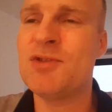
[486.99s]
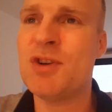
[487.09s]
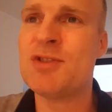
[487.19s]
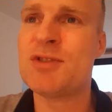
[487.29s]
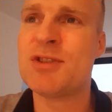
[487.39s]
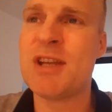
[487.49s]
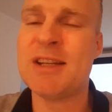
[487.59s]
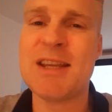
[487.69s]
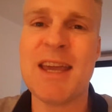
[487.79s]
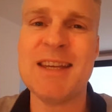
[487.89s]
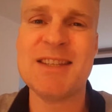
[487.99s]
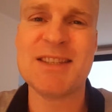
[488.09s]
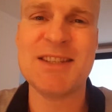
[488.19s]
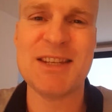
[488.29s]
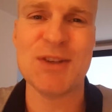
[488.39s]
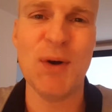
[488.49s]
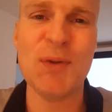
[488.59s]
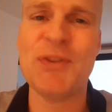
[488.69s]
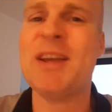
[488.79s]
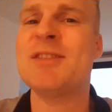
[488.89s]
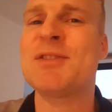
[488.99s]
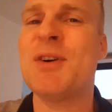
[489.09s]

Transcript: just in case this whole thing